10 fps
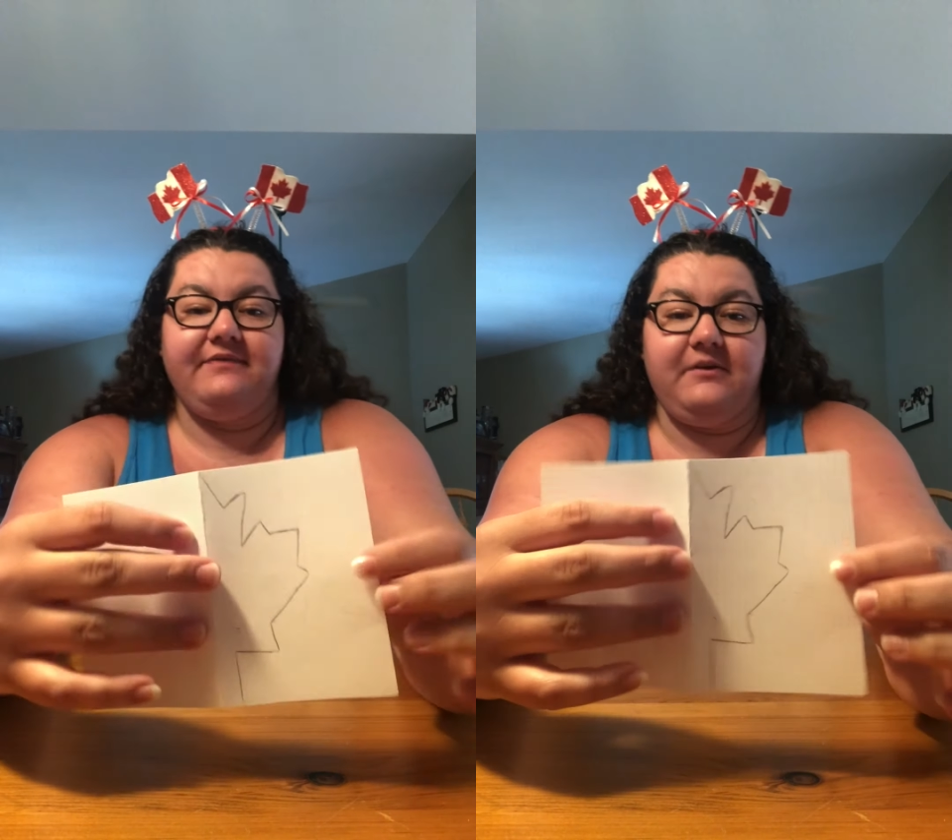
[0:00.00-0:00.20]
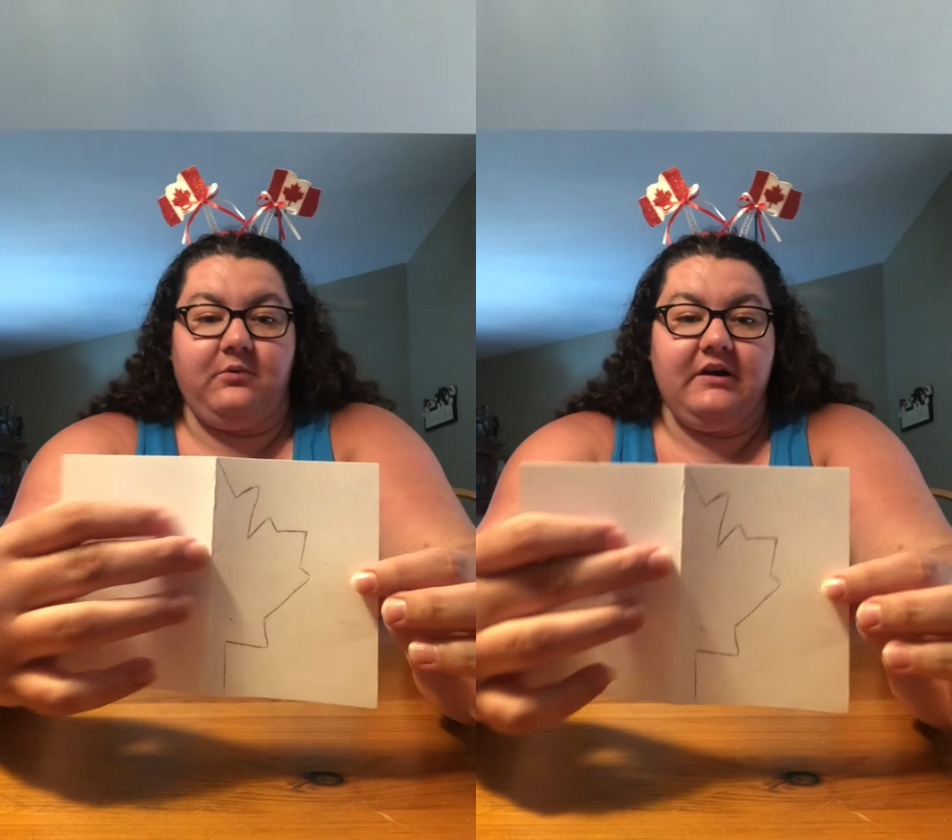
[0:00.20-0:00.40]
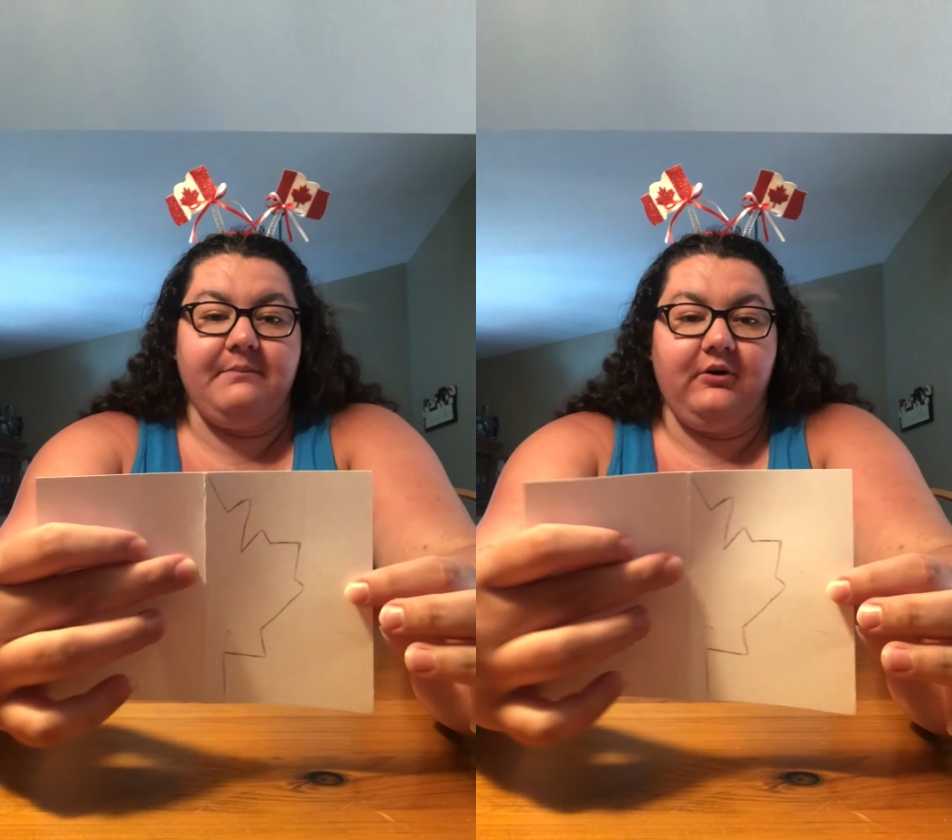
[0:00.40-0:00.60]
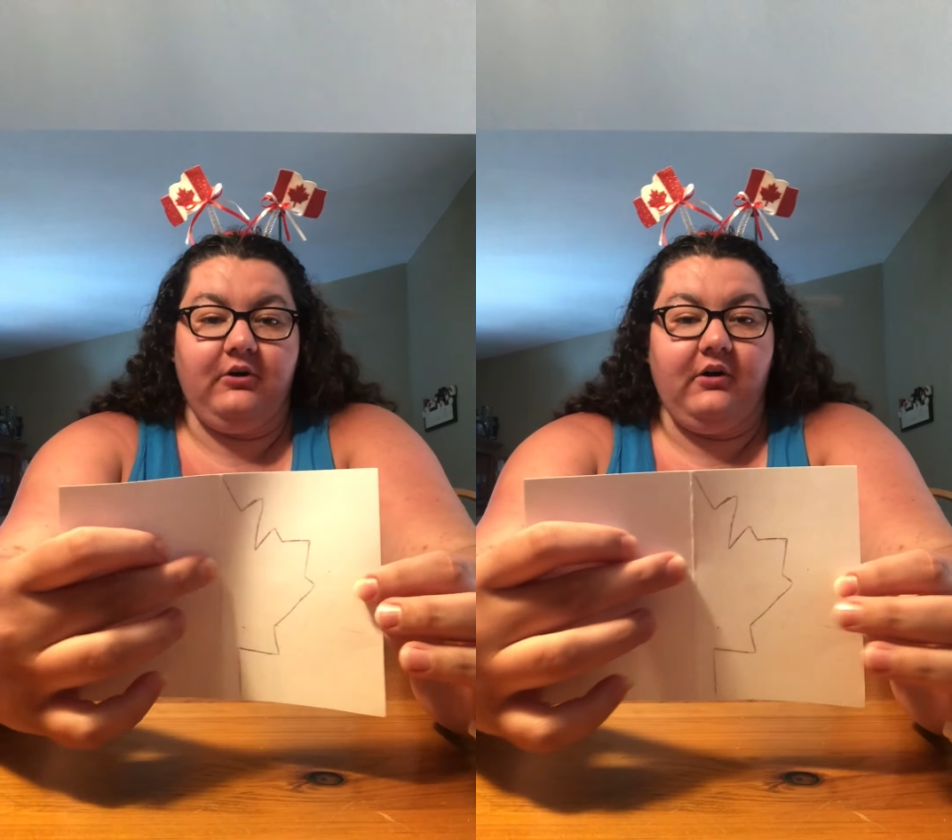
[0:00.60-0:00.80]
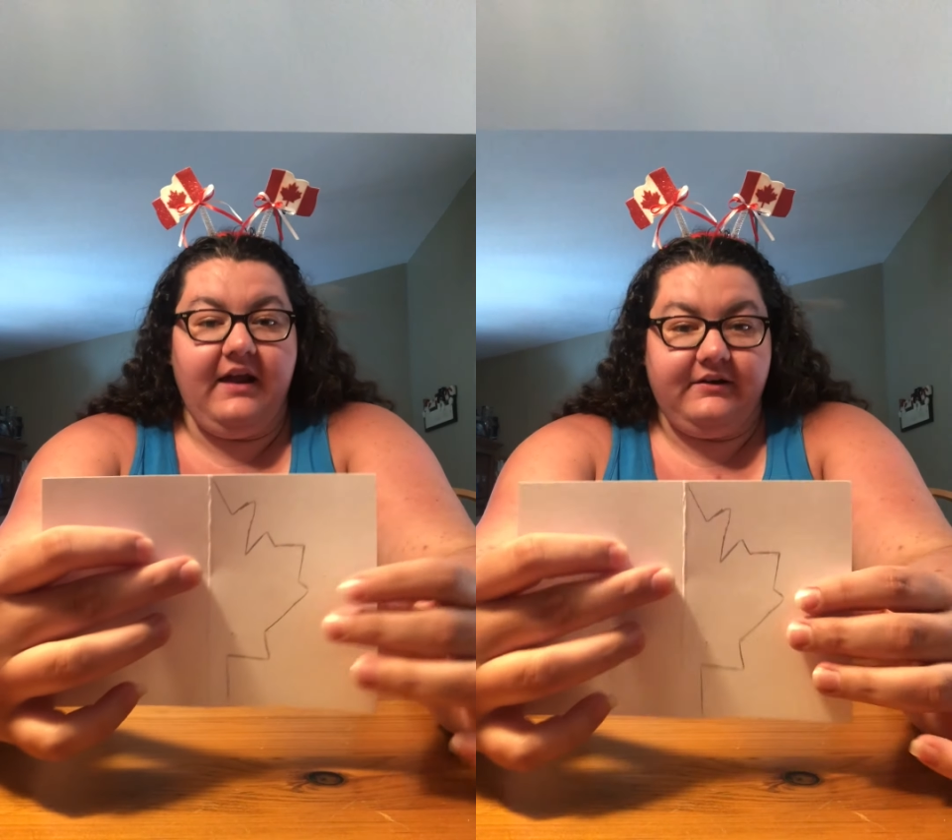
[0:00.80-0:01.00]
that we're gonna put
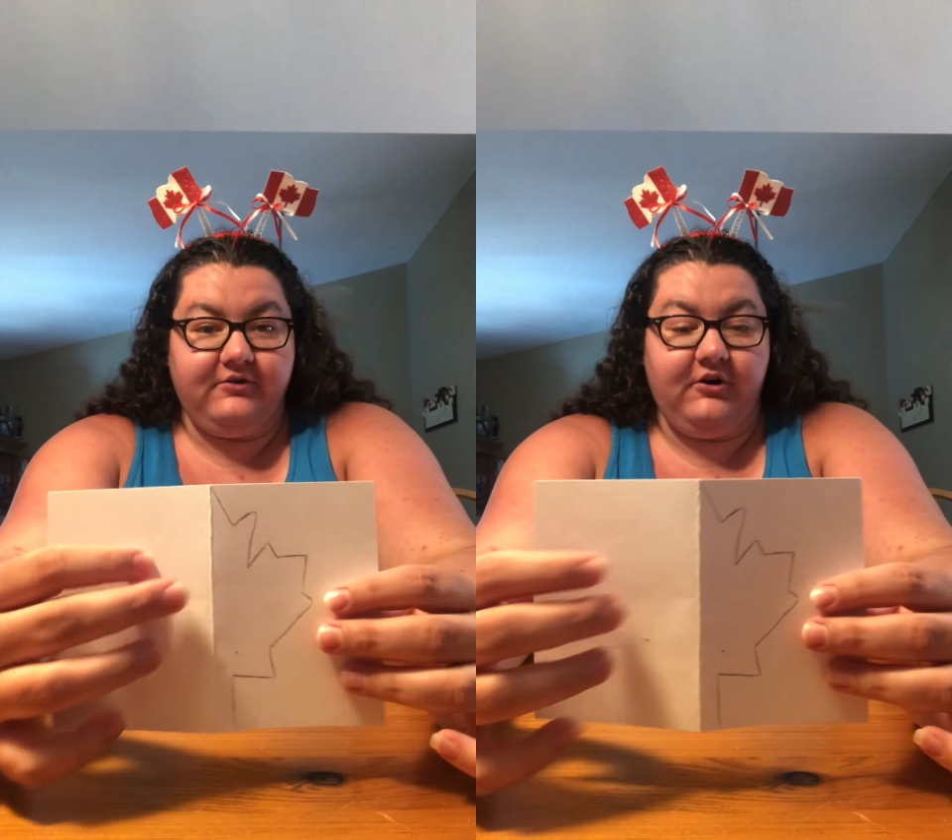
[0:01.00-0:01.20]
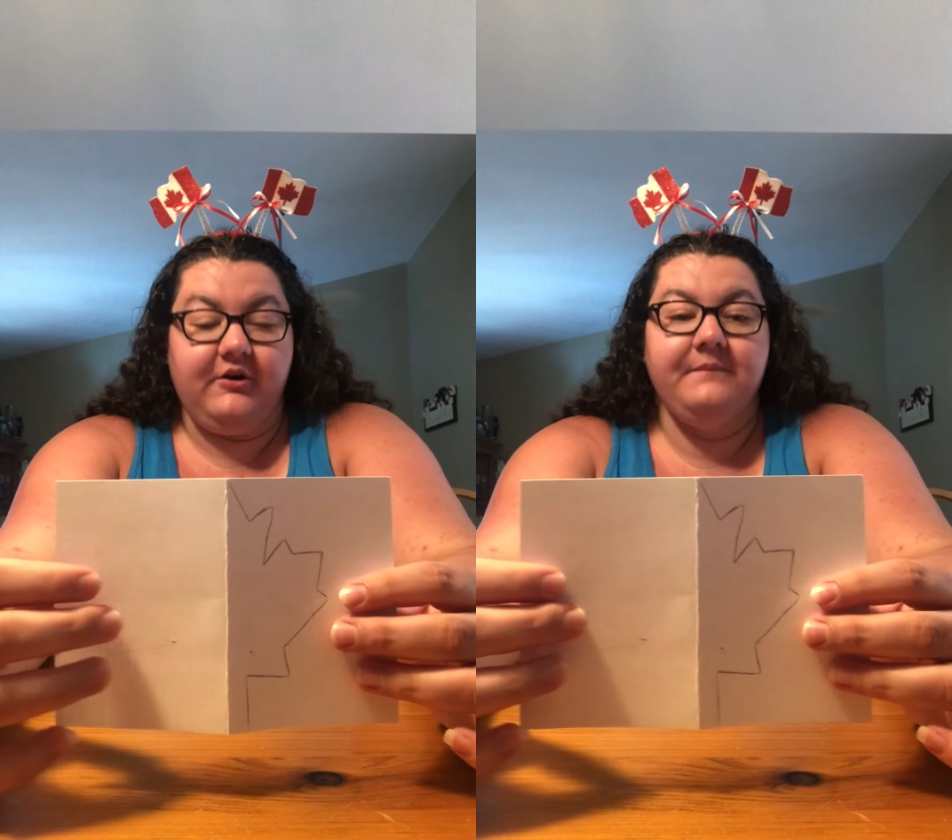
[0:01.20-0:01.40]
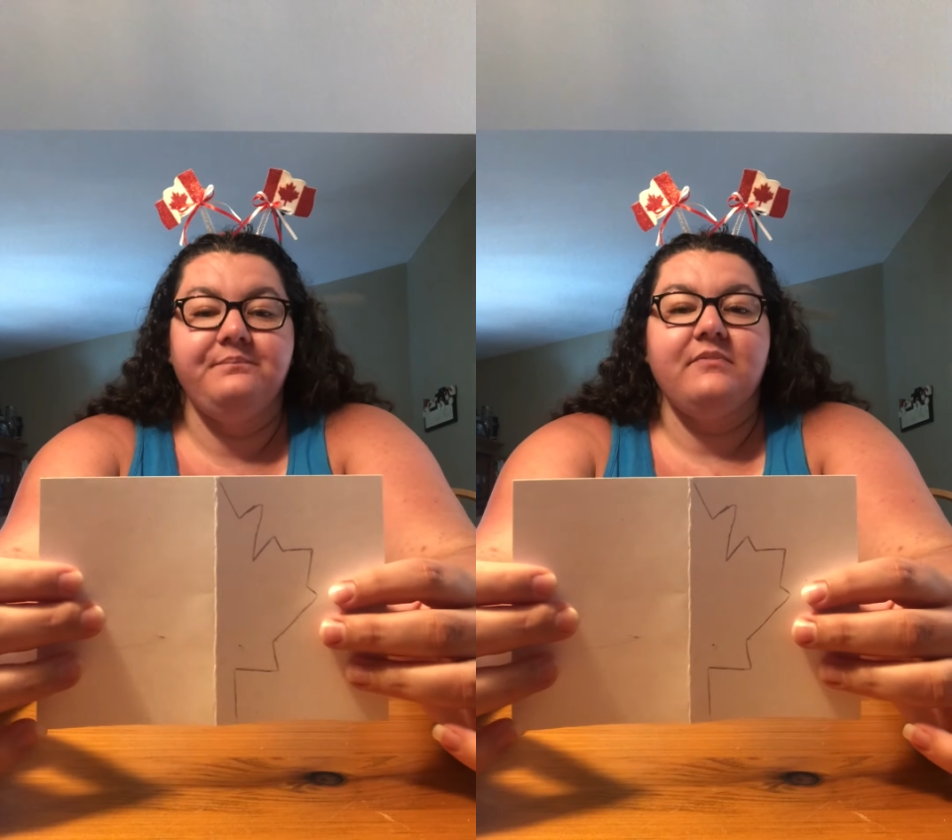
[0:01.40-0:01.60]
on Edgar.